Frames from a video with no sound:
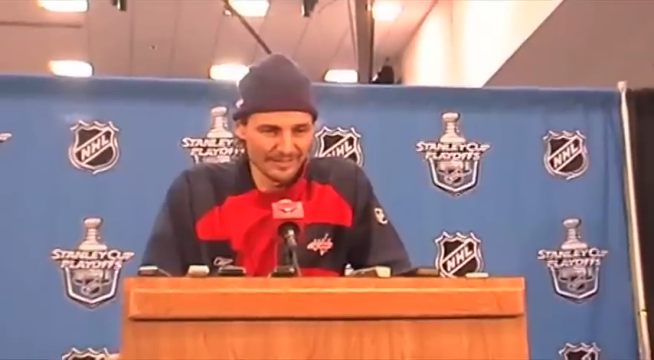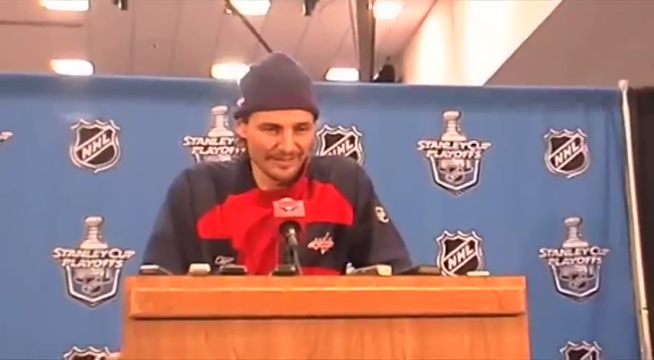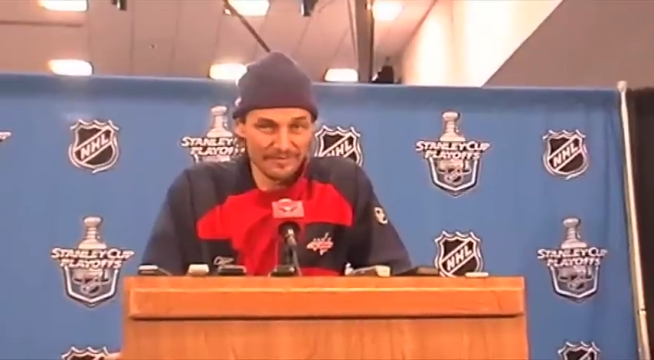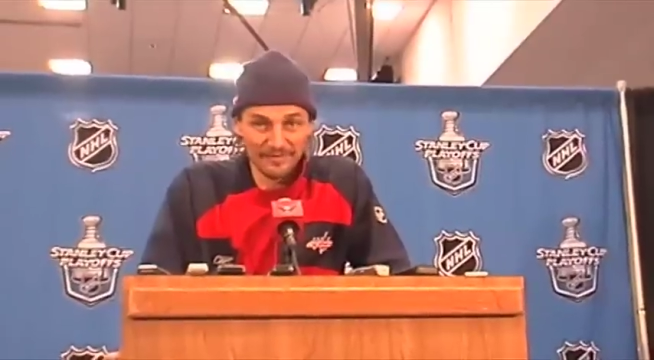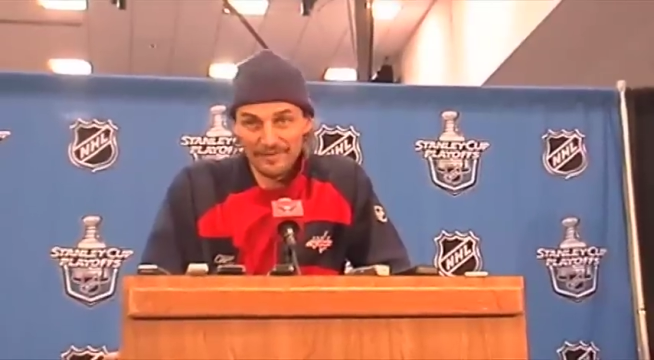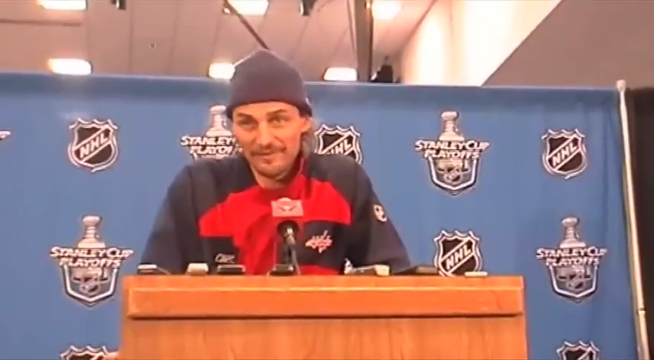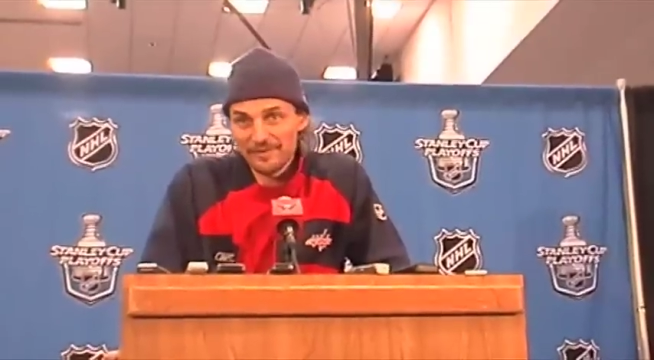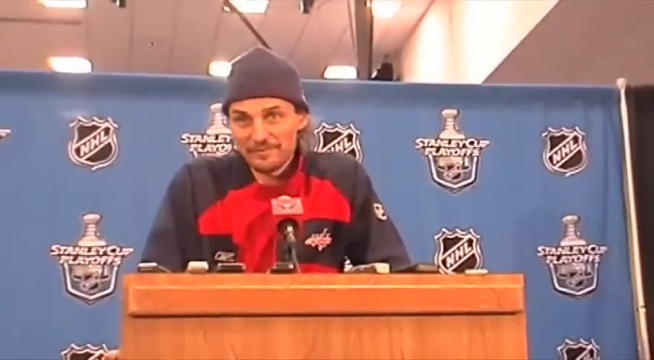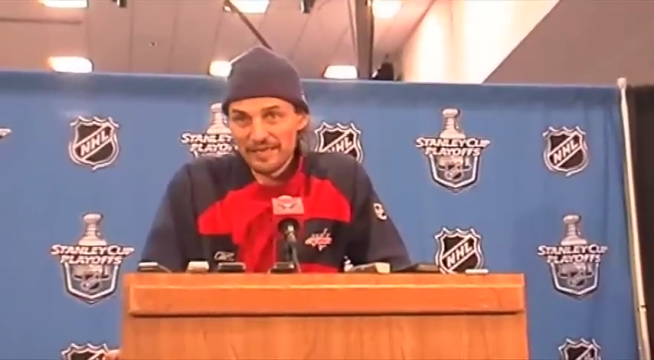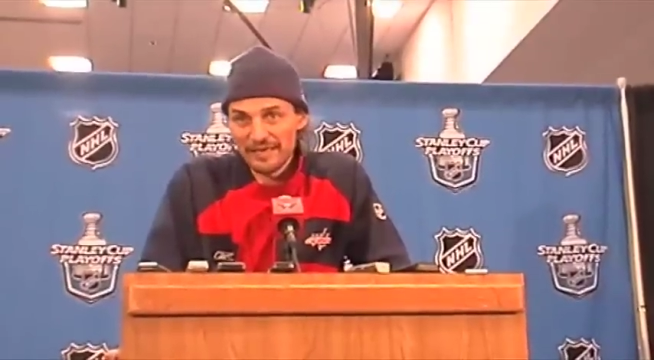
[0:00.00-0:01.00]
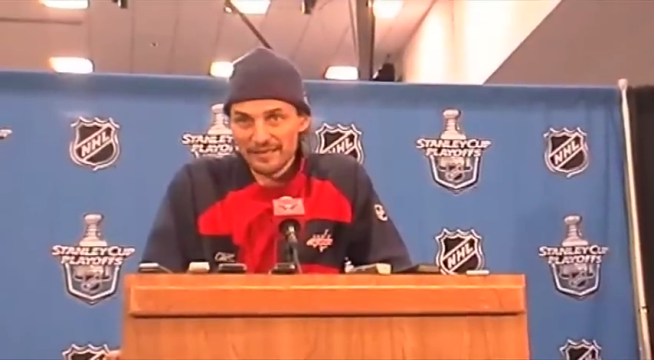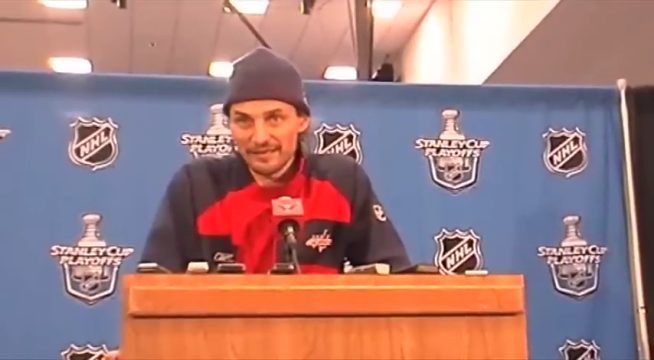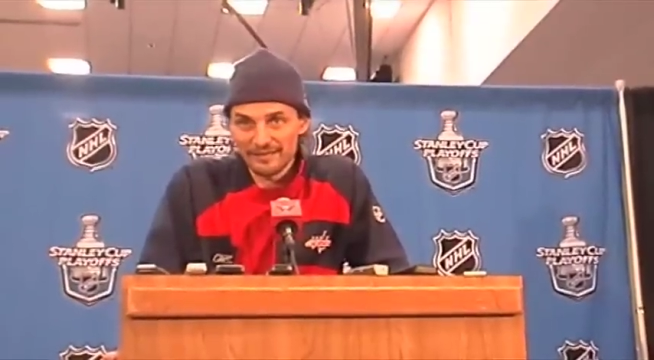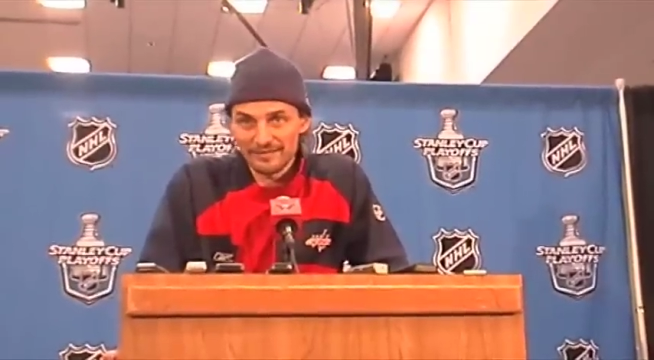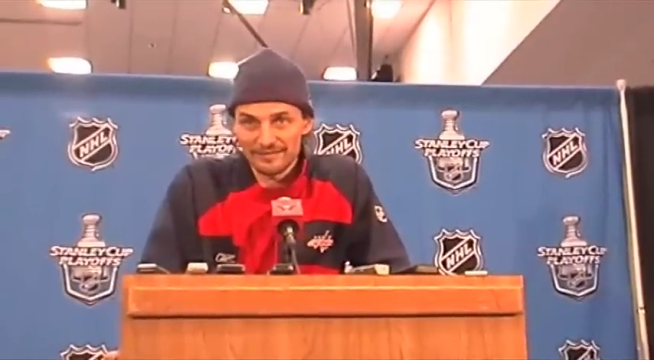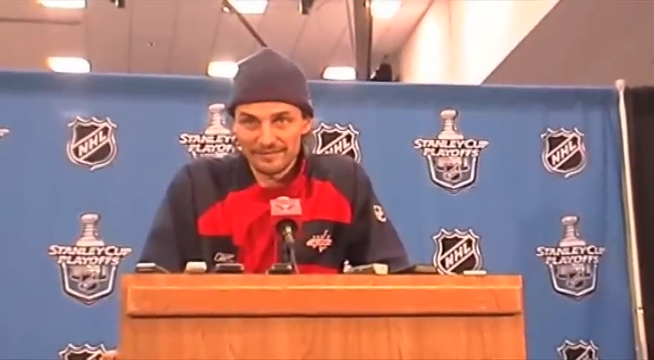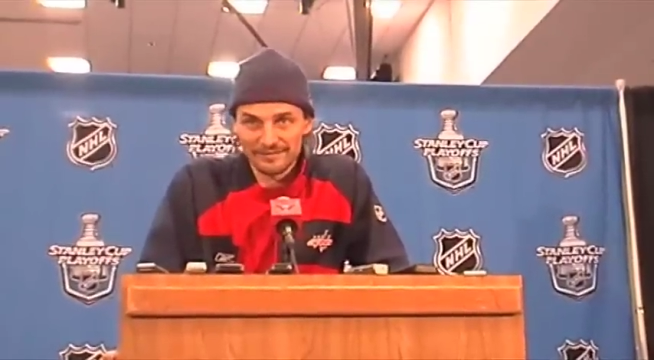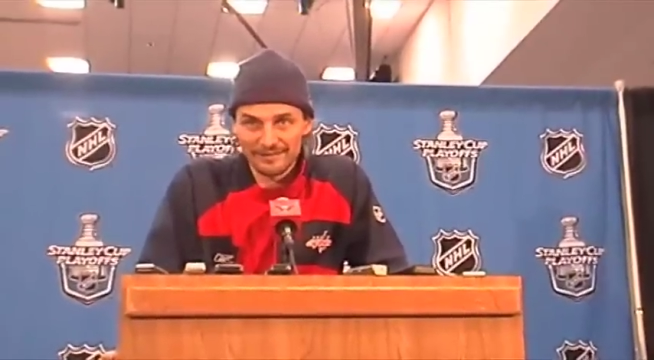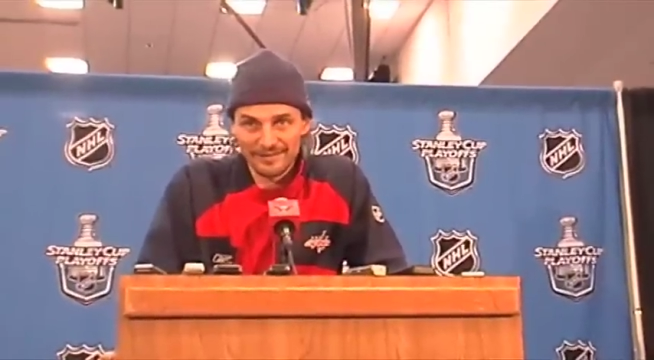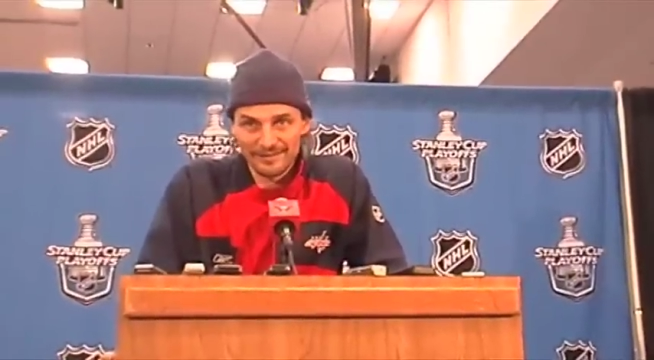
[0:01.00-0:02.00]
I felt bad.
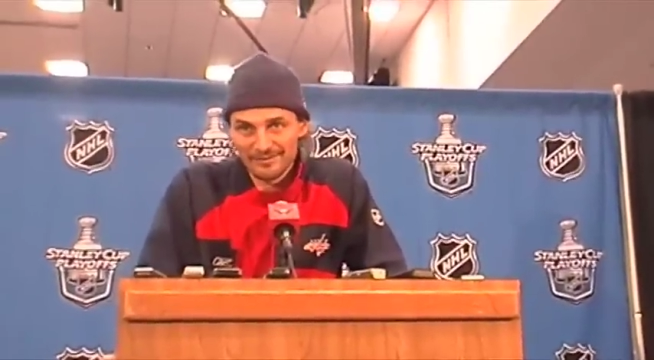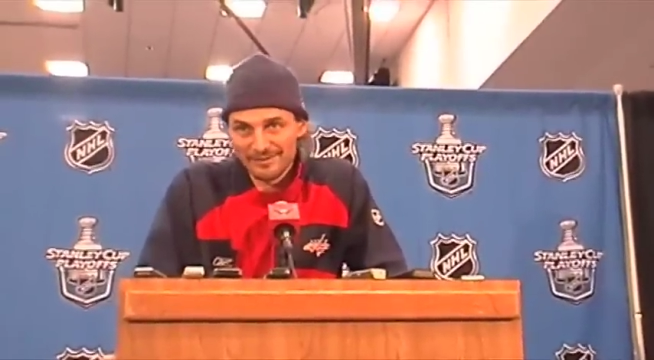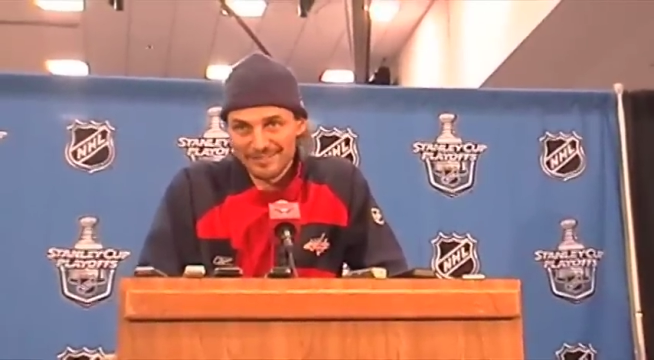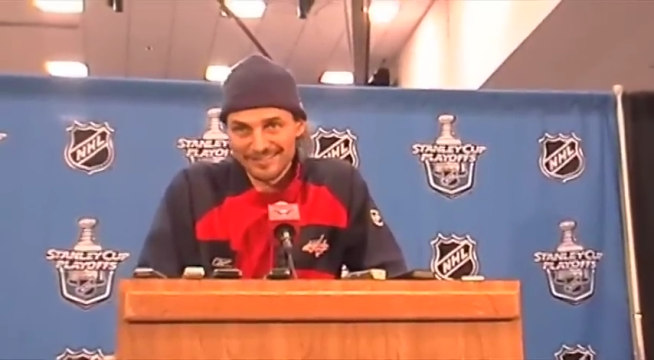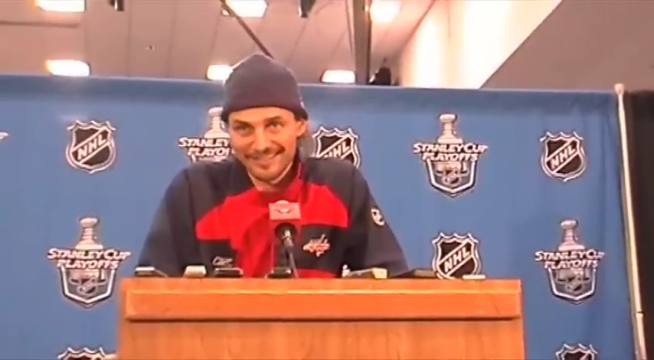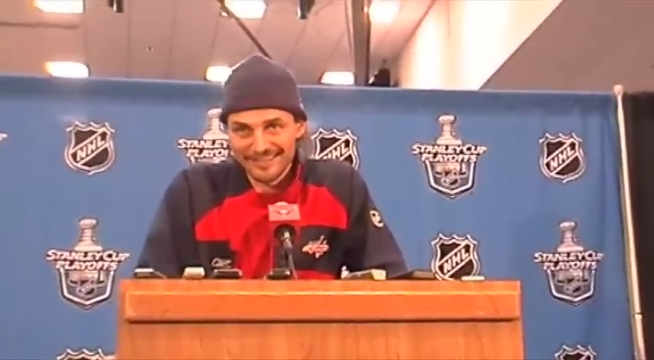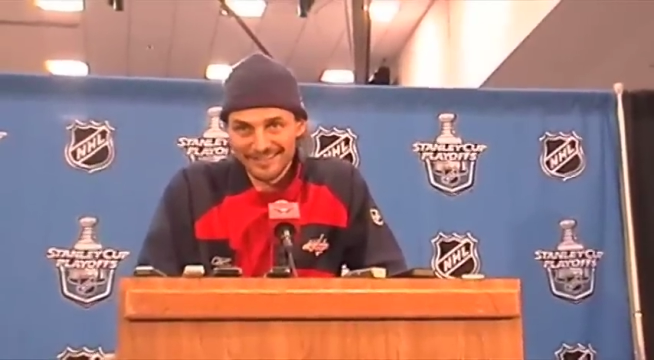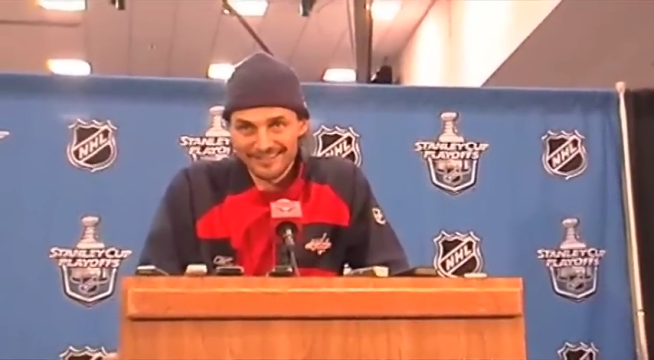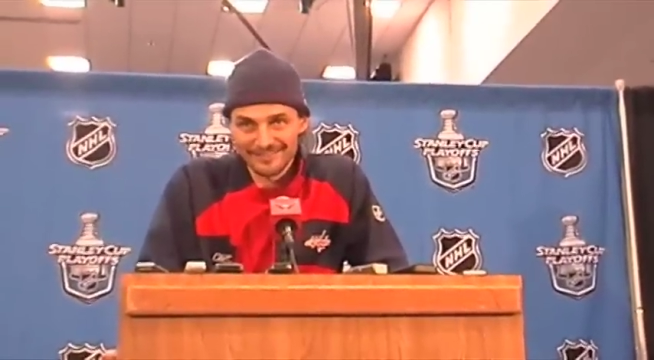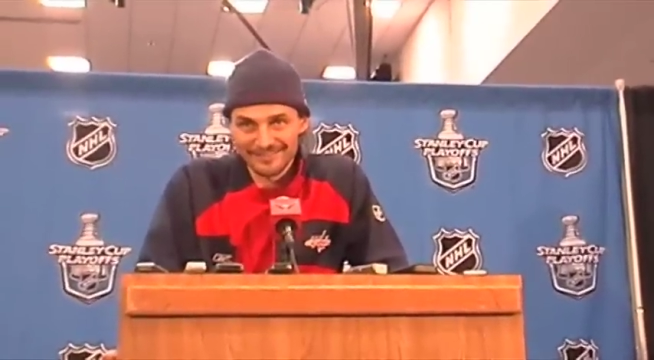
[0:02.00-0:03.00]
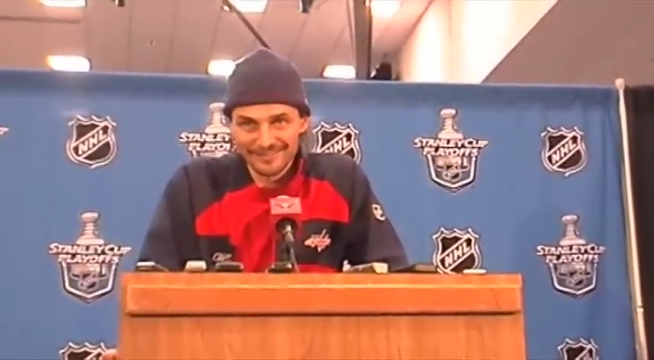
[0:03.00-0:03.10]
I don't know what to say, you know.